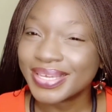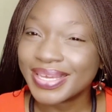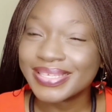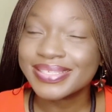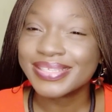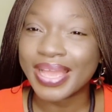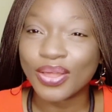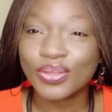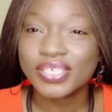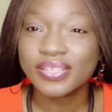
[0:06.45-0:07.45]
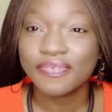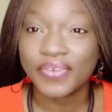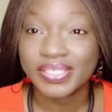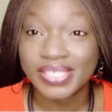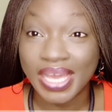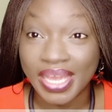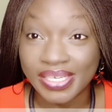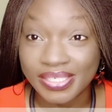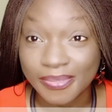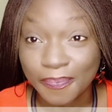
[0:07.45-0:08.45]
is psychological first
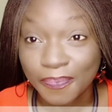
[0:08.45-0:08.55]
aid?